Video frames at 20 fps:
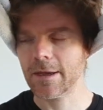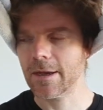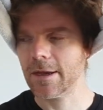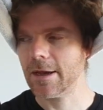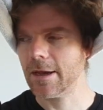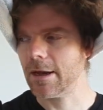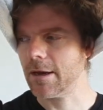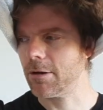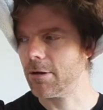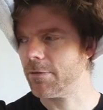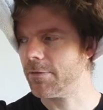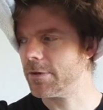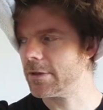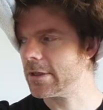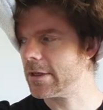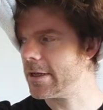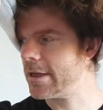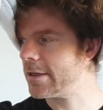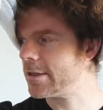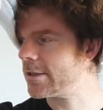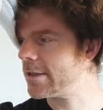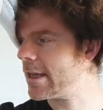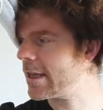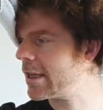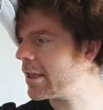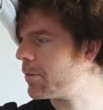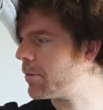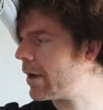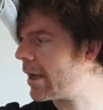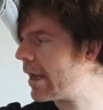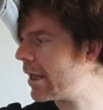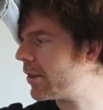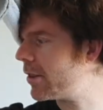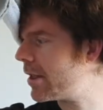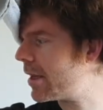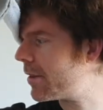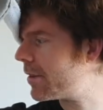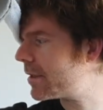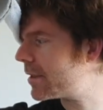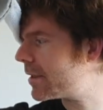and obviously it's taking my head the
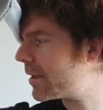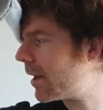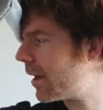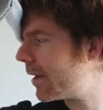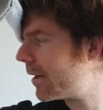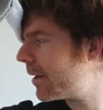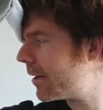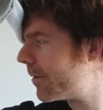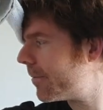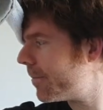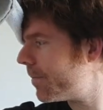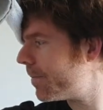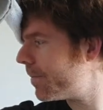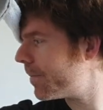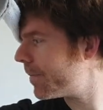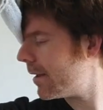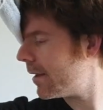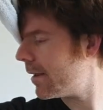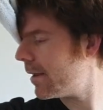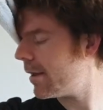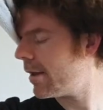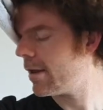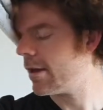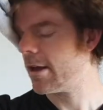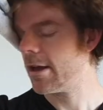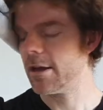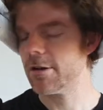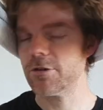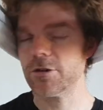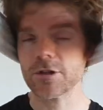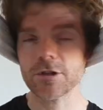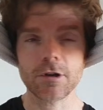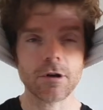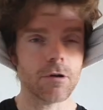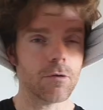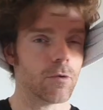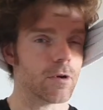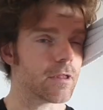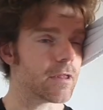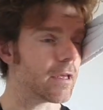other side. And just go
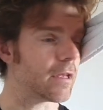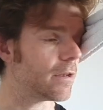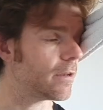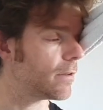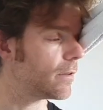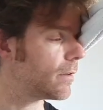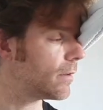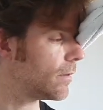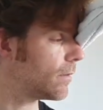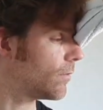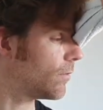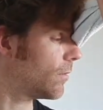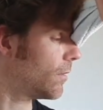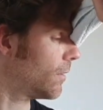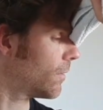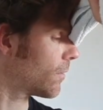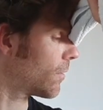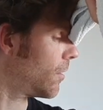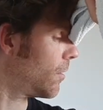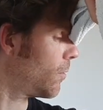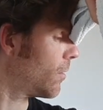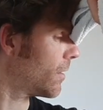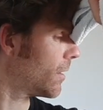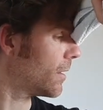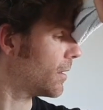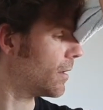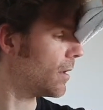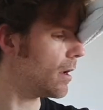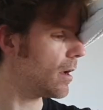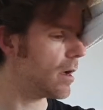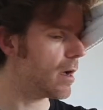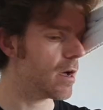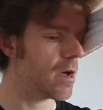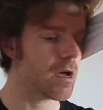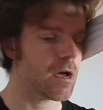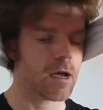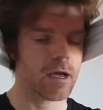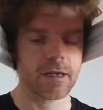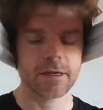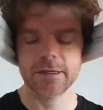with it. Just go with it.
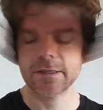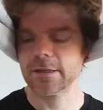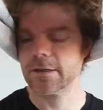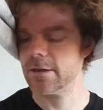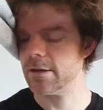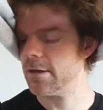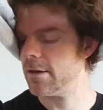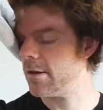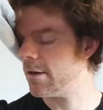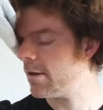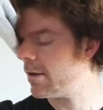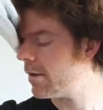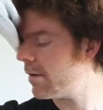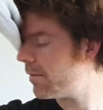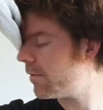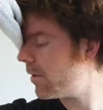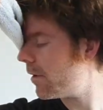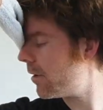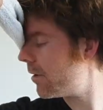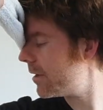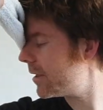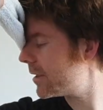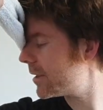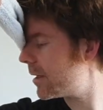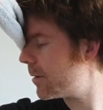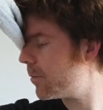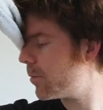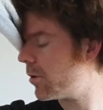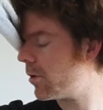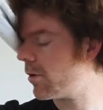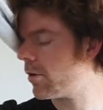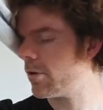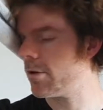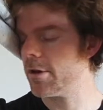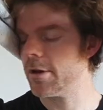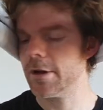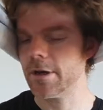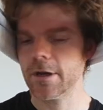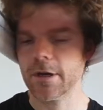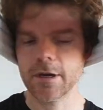Nice, very simple,
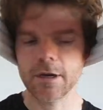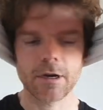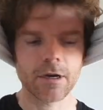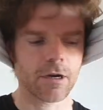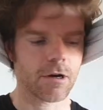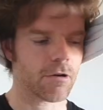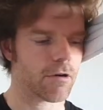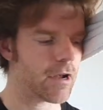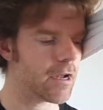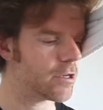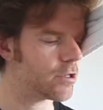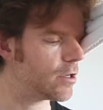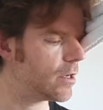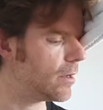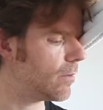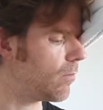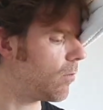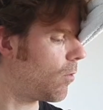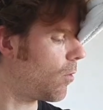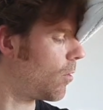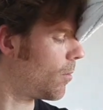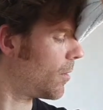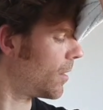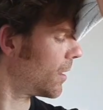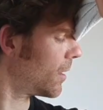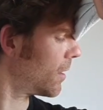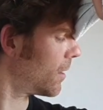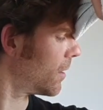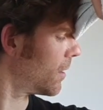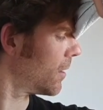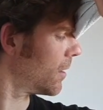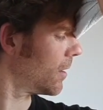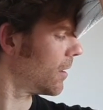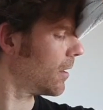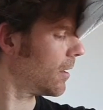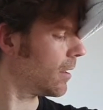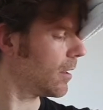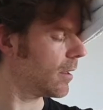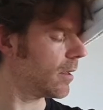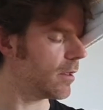gradually warming
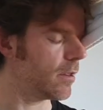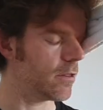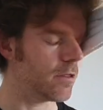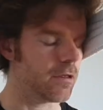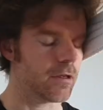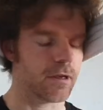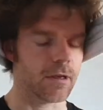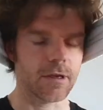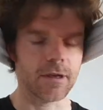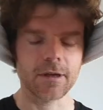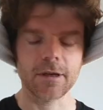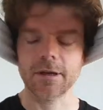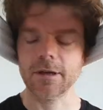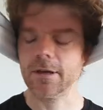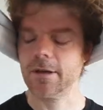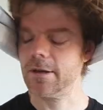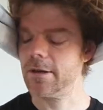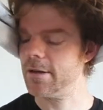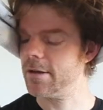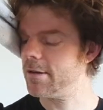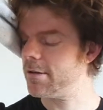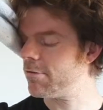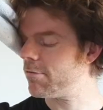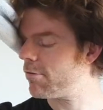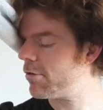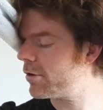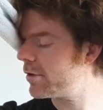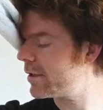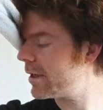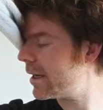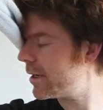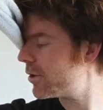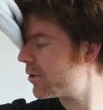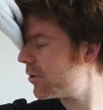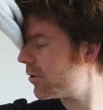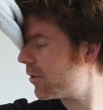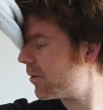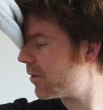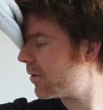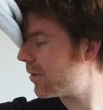the
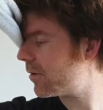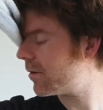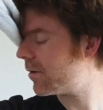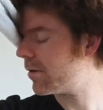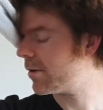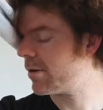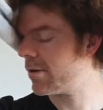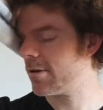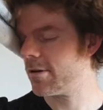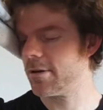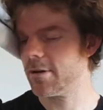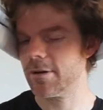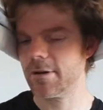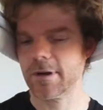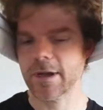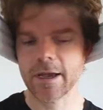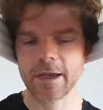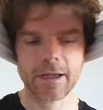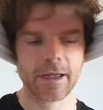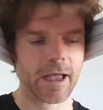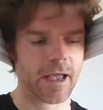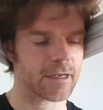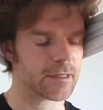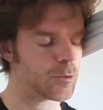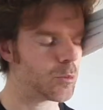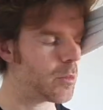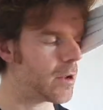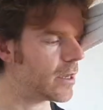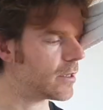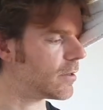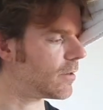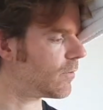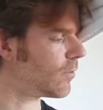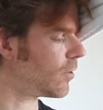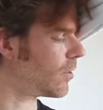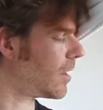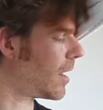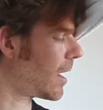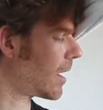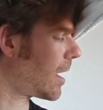rotational aspect of your
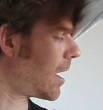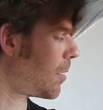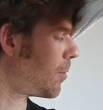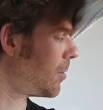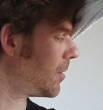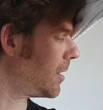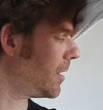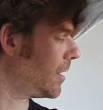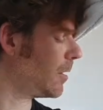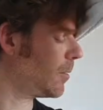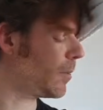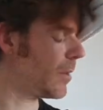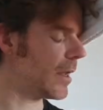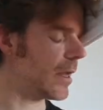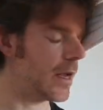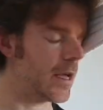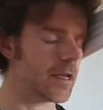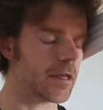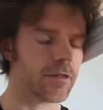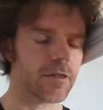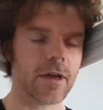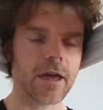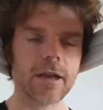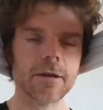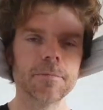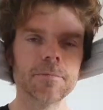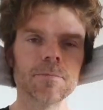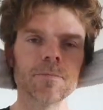neck up a little bit like that.